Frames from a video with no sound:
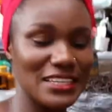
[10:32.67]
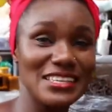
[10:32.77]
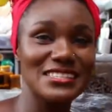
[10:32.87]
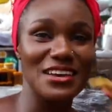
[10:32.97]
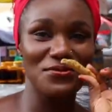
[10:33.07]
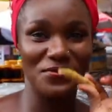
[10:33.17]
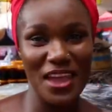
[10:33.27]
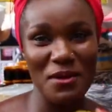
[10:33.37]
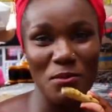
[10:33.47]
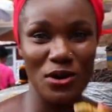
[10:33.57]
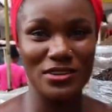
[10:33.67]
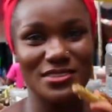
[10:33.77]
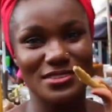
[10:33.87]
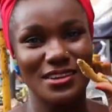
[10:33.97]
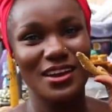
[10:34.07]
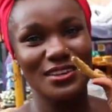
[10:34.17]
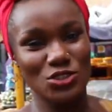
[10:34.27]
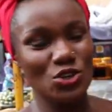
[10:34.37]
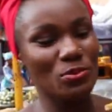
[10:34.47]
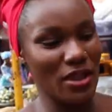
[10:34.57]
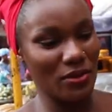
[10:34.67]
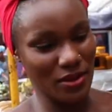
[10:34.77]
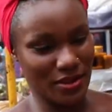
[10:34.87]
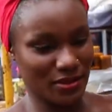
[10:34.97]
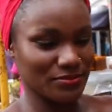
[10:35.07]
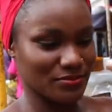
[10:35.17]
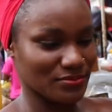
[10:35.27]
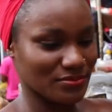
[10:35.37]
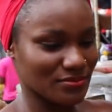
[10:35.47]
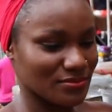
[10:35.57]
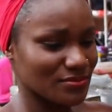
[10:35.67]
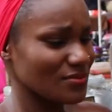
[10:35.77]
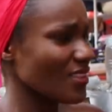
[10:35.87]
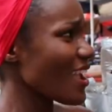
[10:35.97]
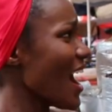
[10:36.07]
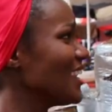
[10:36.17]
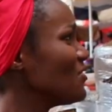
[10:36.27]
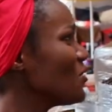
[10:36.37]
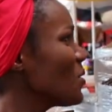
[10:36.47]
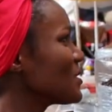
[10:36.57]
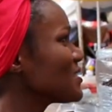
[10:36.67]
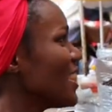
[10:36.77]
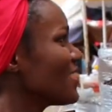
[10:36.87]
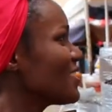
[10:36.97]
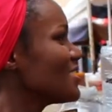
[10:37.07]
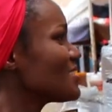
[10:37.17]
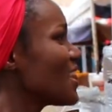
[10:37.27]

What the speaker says: This is the famous turmeric. I didn't know it was like this.